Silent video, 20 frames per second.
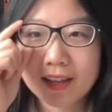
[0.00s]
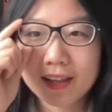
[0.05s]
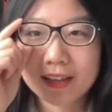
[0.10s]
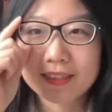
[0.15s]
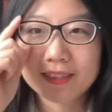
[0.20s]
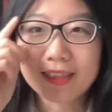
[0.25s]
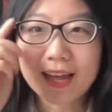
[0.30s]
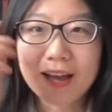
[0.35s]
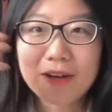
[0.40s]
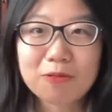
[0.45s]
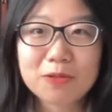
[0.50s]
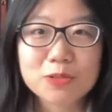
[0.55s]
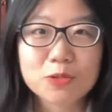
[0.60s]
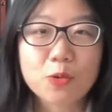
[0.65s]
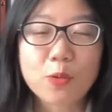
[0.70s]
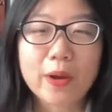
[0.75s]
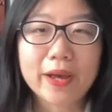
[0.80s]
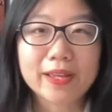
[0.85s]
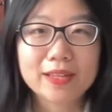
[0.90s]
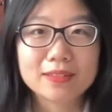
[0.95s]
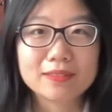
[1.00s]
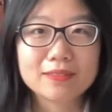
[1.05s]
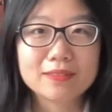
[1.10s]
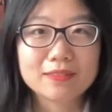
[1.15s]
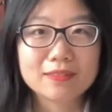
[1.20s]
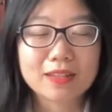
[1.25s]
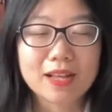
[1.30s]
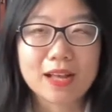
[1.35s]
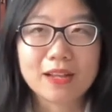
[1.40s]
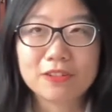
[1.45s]
that was quite
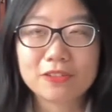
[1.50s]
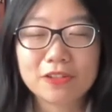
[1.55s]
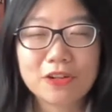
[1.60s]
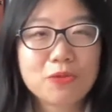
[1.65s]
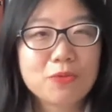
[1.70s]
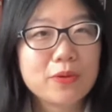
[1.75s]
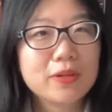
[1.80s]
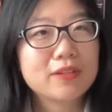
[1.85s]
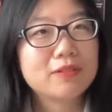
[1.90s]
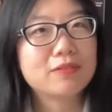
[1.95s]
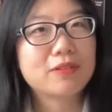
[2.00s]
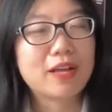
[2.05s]
i don't know what